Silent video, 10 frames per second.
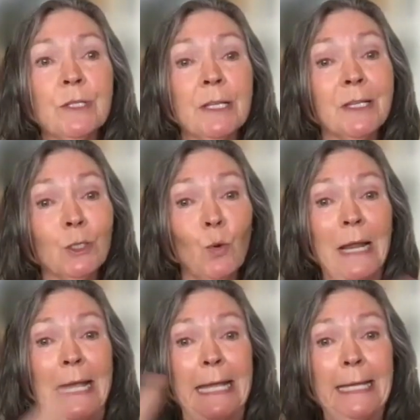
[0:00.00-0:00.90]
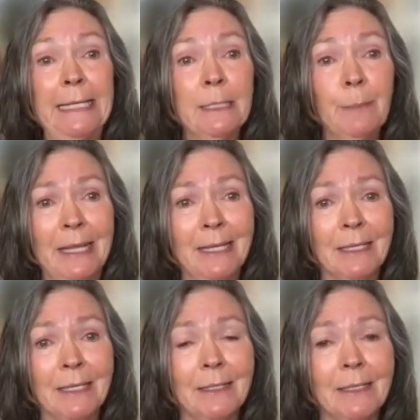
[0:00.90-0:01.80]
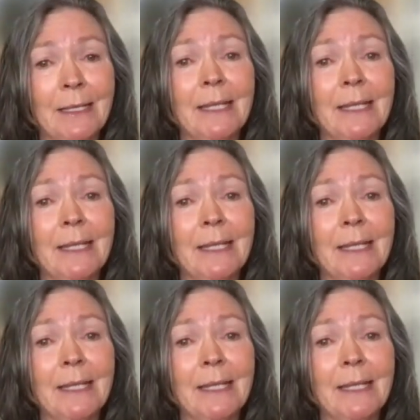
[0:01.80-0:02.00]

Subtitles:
this is all independent,